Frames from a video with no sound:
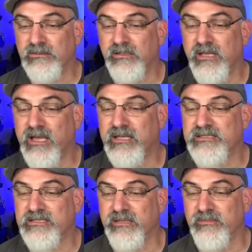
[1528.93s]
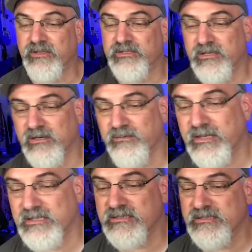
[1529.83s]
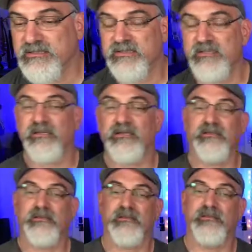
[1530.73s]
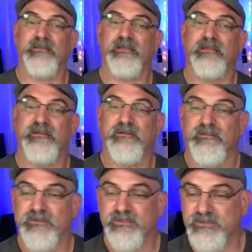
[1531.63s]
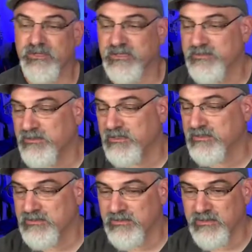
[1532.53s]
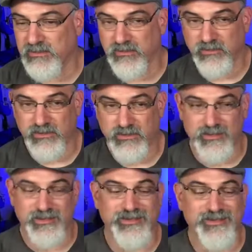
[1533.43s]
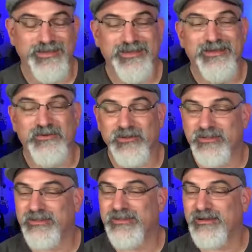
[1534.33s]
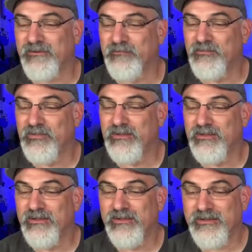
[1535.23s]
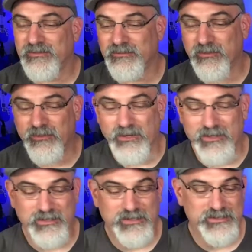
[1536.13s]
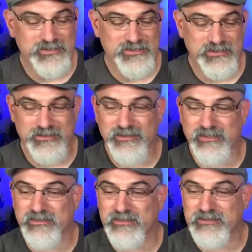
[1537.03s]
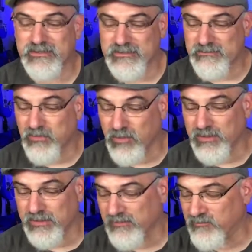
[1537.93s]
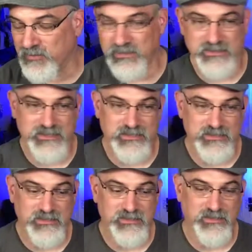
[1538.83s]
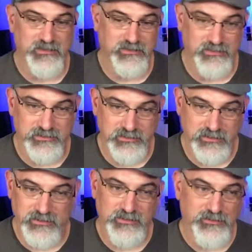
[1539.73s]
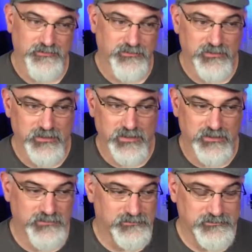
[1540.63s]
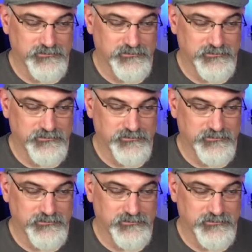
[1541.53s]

yeah, I could see on military bases the need for the strictness because they're dealing with with preparedness, and it's important that everybody stays healthy. And um,